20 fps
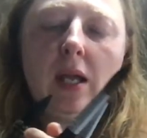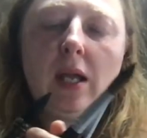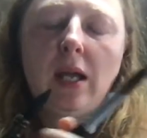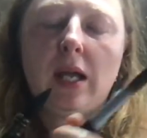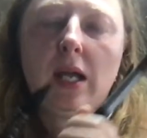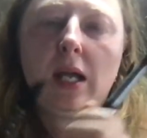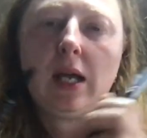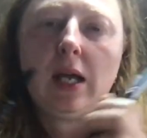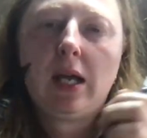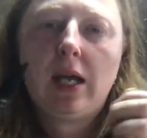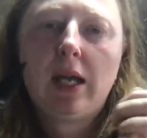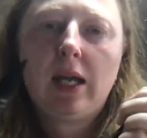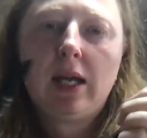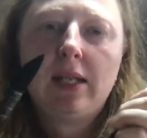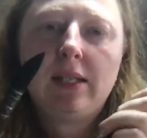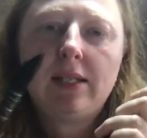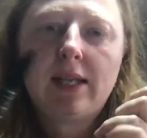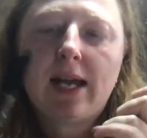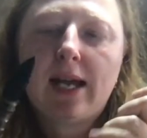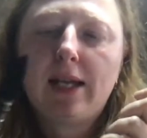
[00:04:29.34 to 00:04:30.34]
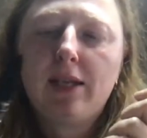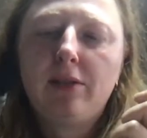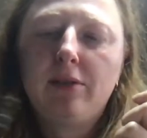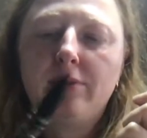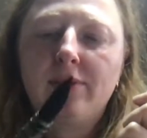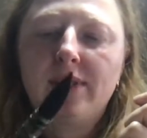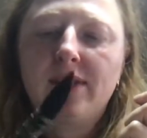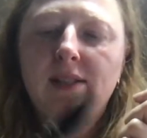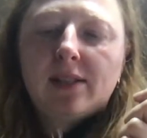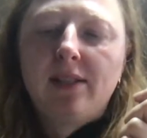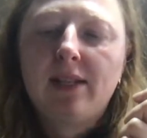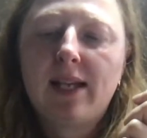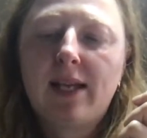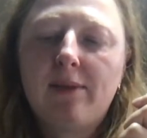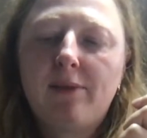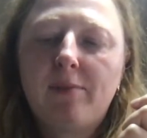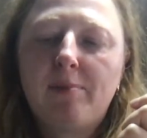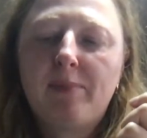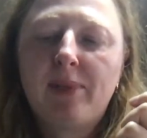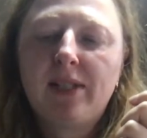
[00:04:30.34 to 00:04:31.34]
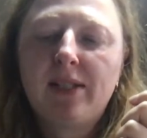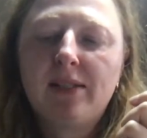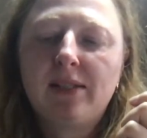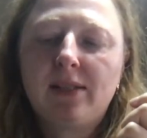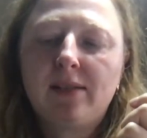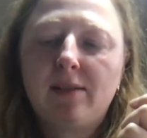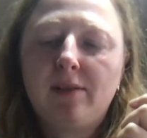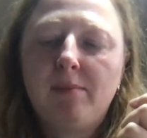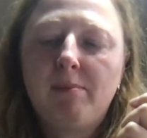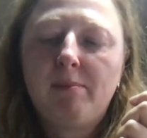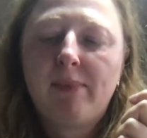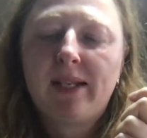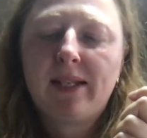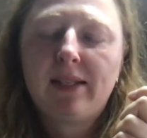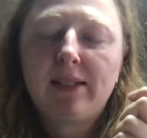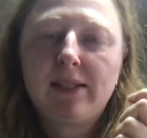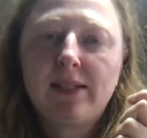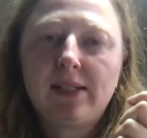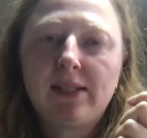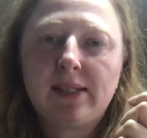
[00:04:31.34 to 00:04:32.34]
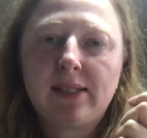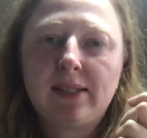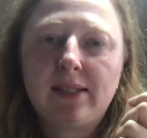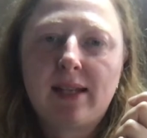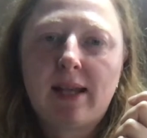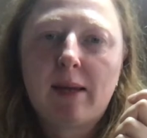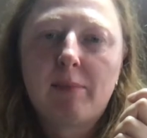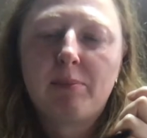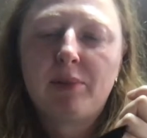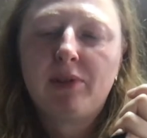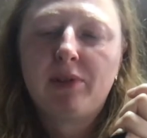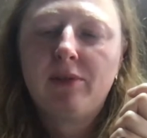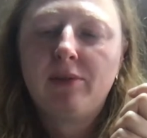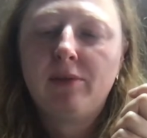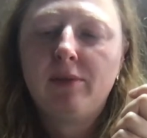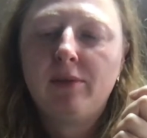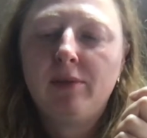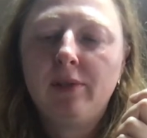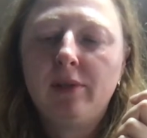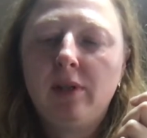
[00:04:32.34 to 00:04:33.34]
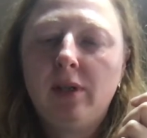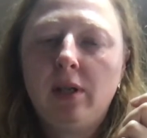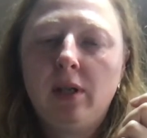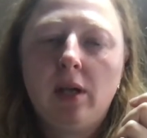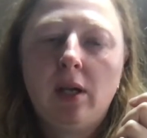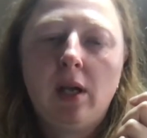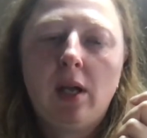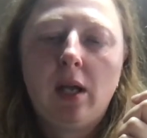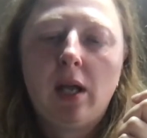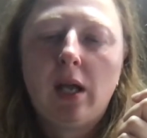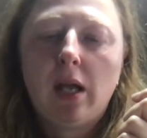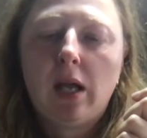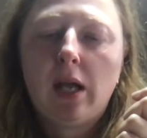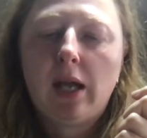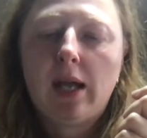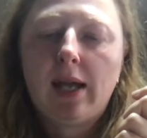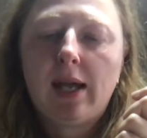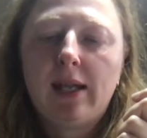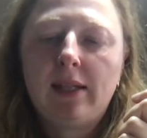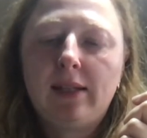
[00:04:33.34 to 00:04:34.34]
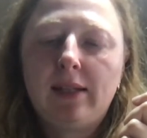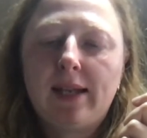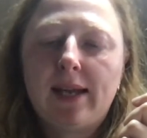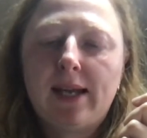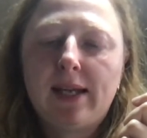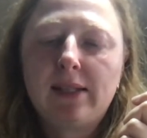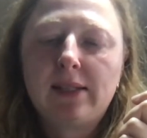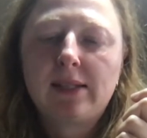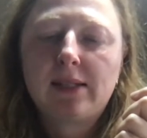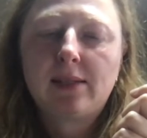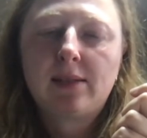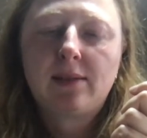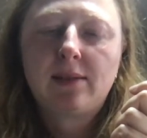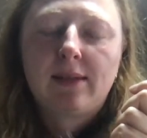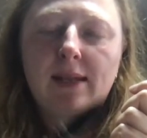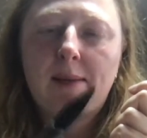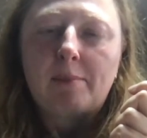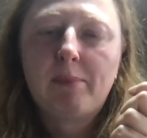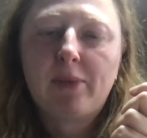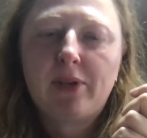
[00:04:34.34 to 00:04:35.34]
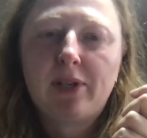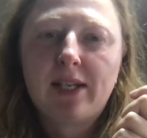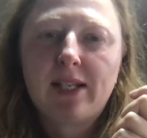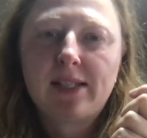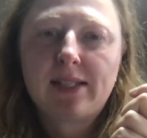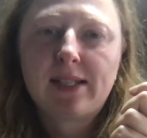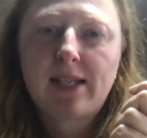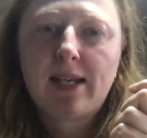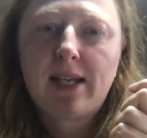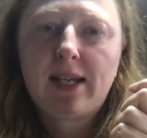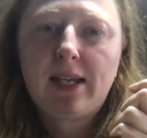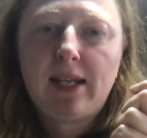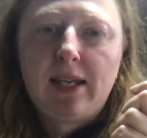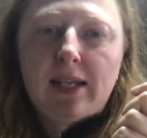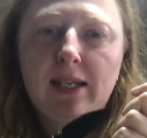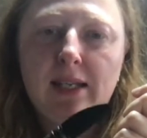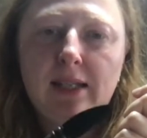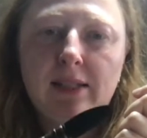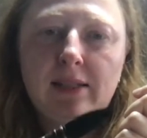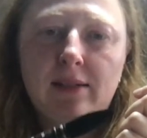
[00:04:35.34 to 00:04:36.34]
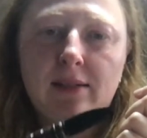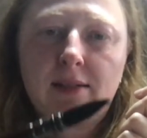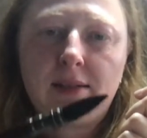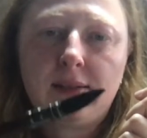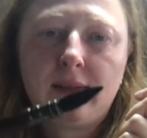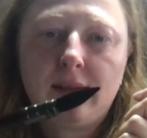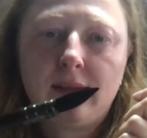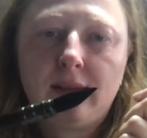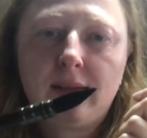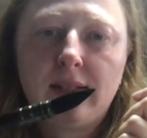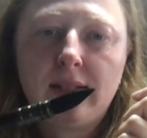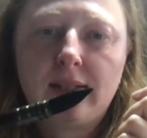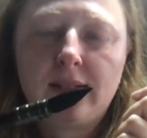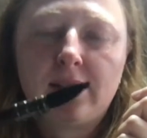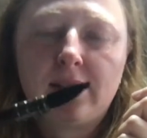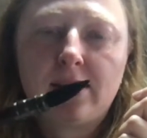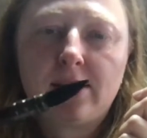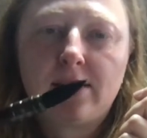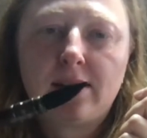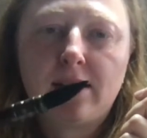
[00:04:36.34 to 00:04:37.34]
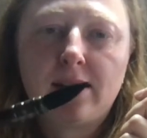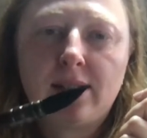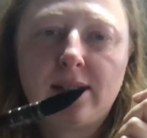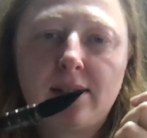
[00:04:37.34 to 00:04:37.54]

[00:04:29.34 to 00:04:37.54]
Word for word: and I used another Princeton but this is Neptune and that's numbered as 8 it's it's a